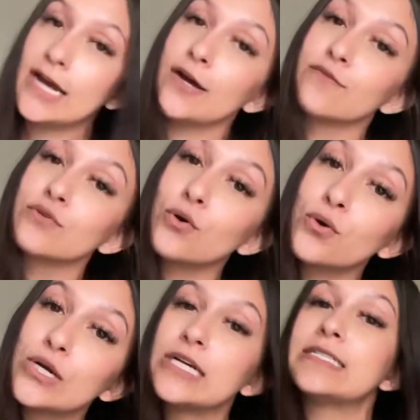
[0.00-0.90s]
of
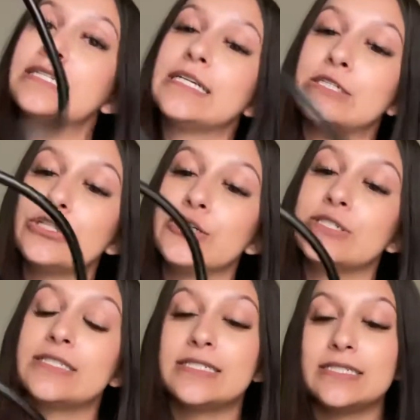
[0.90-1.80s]
course, is your
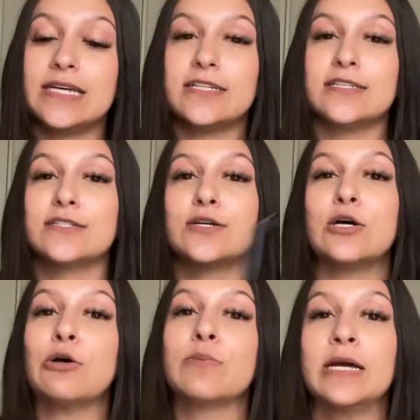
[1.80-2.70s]

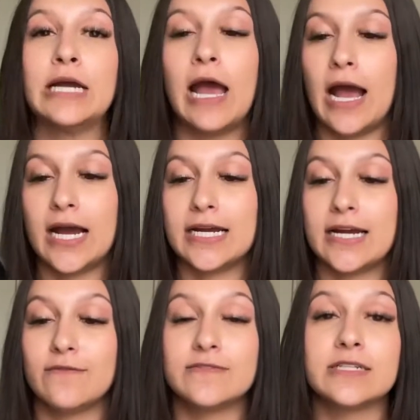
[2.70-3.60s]
stethoscope. I have
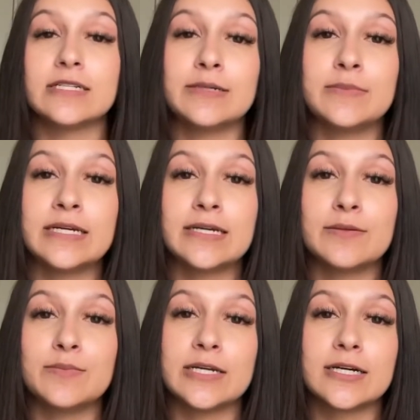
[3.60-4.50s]
the Littman
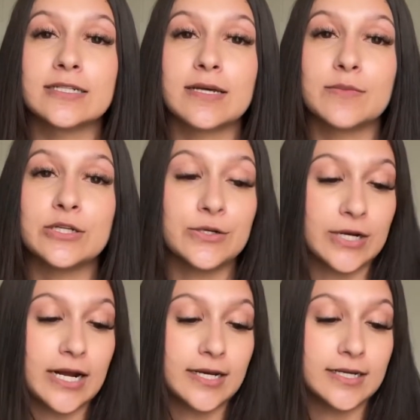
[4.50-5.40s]
because I'm a new
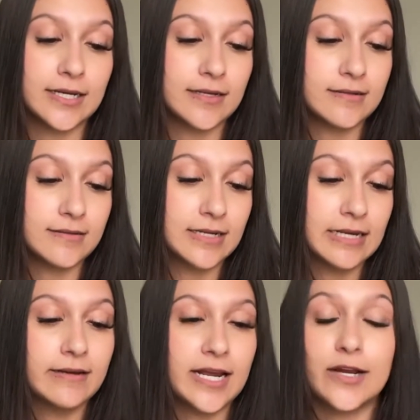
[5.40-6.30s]
grad and
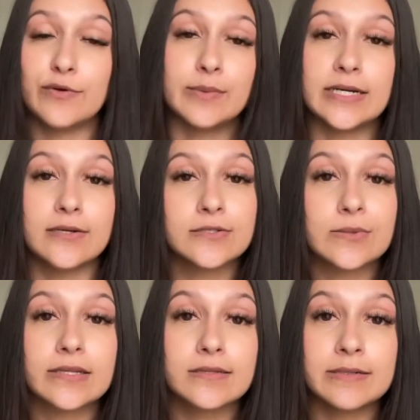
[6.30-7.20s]
everybody goes
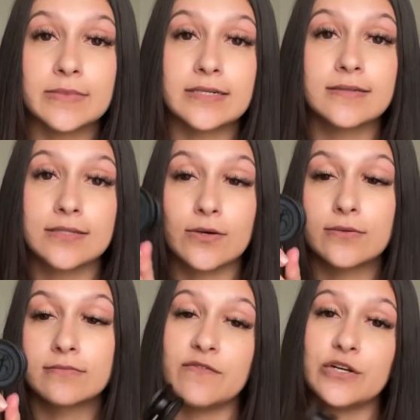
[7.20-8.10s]
with Littman. So
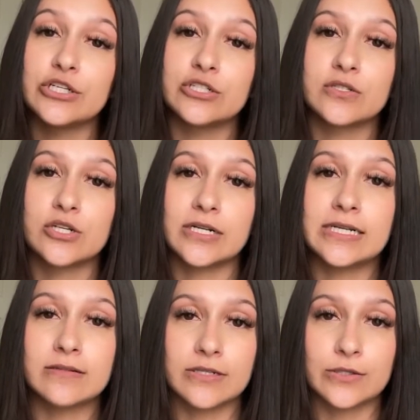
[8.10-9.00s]
if you're just starting
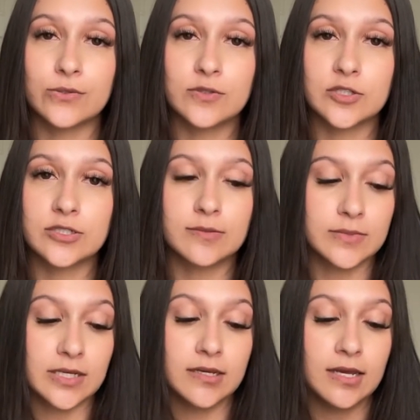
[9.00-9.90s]
clinicals or
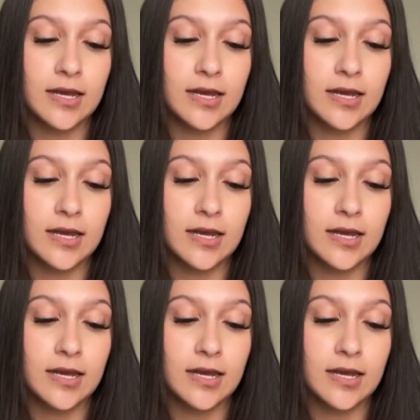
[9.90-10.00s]
something,